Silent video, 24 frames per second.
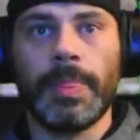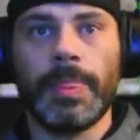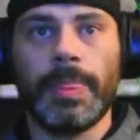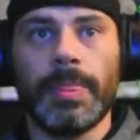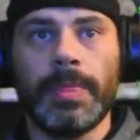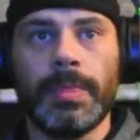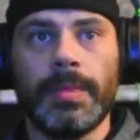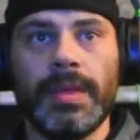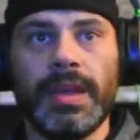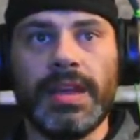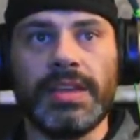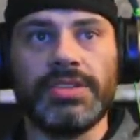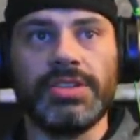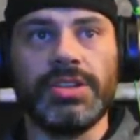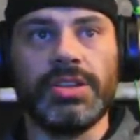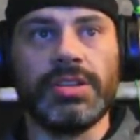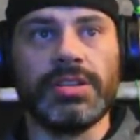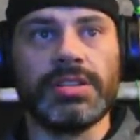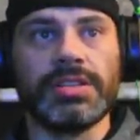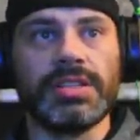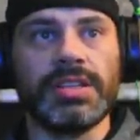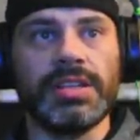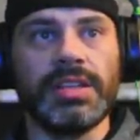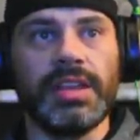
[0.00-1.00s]
As you can
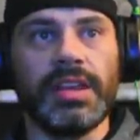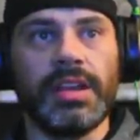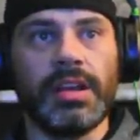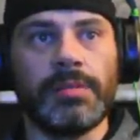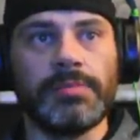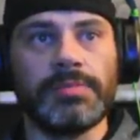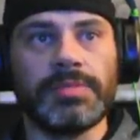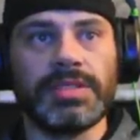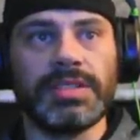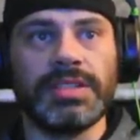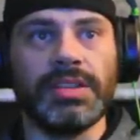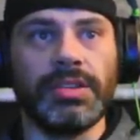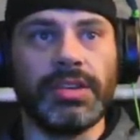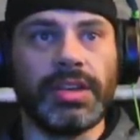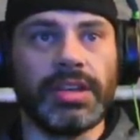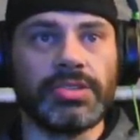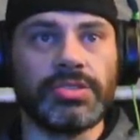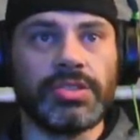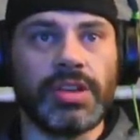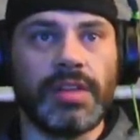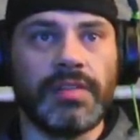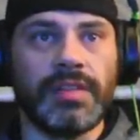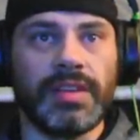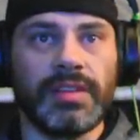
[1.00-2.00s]
see there, I'm still not
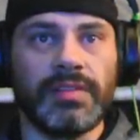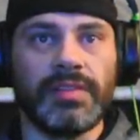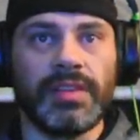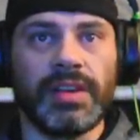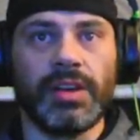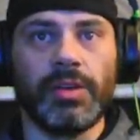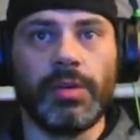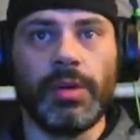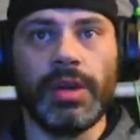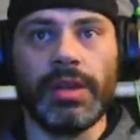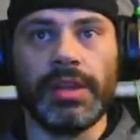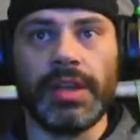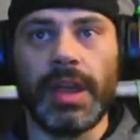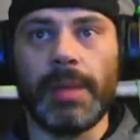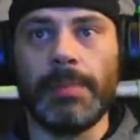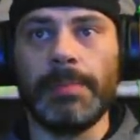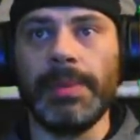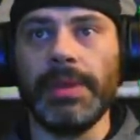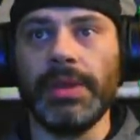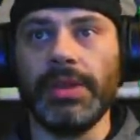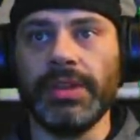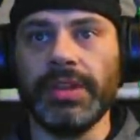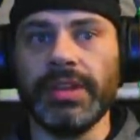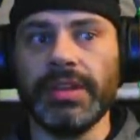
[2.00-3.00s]
driving it very well, and I
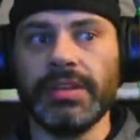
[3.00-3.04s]
built it.